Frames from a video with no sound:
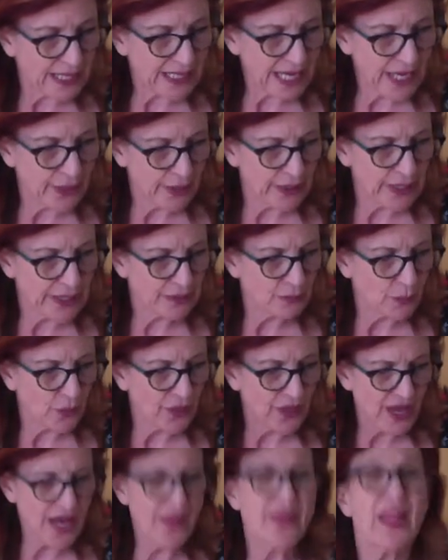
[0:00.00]
carried
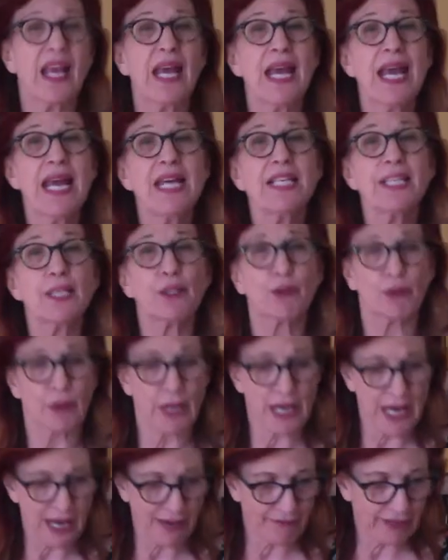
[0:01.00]
within the
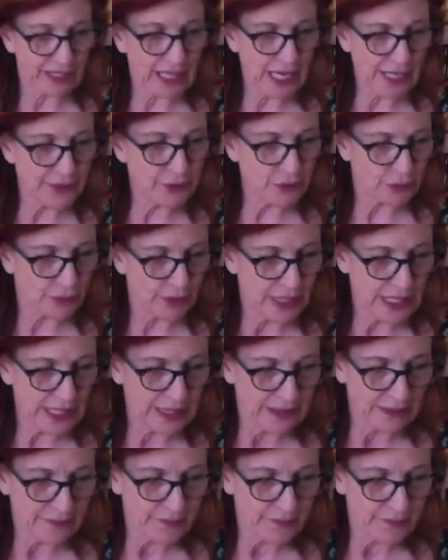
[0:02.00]
history of a country.